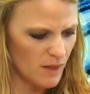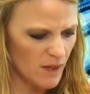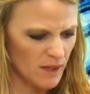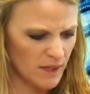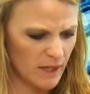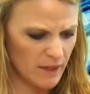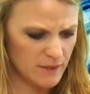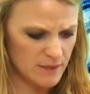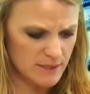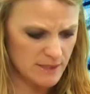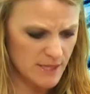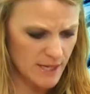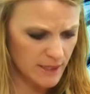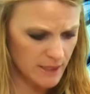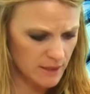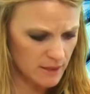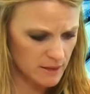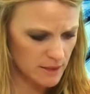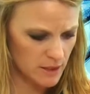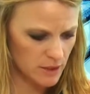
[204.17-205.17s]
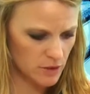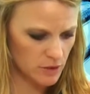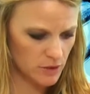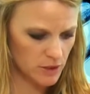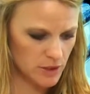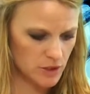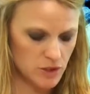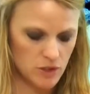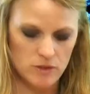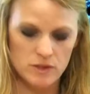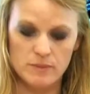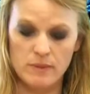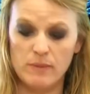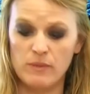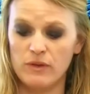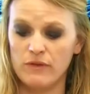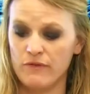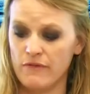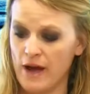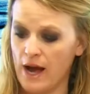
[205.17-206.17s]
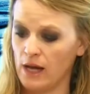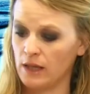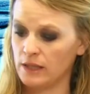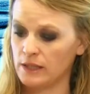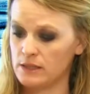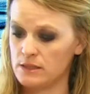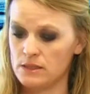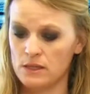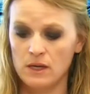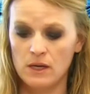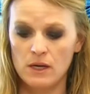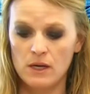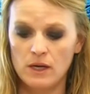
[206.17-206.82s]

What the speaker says: Now the second thing you're going to do is remember the valleys.